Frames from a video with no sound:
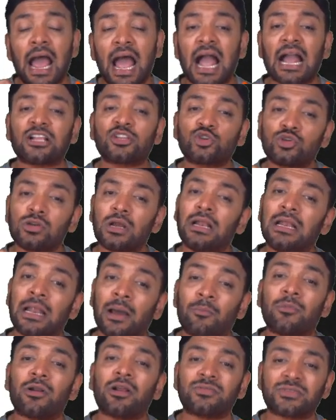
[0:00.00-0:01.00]
actual
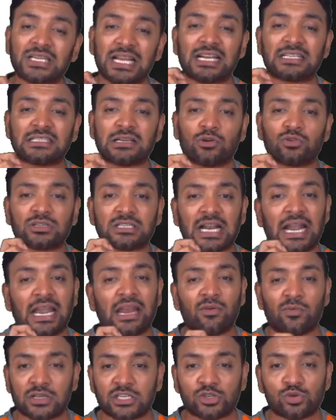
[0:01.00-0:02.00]
number of shares
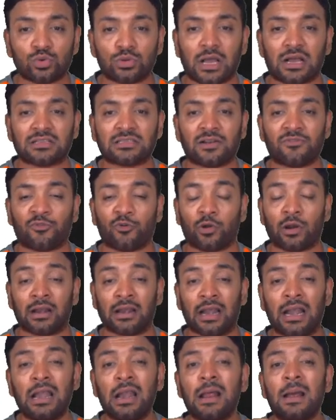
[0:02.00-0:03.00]
outstanding was
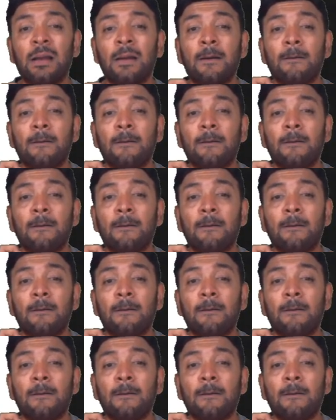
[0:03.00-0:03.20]
2400.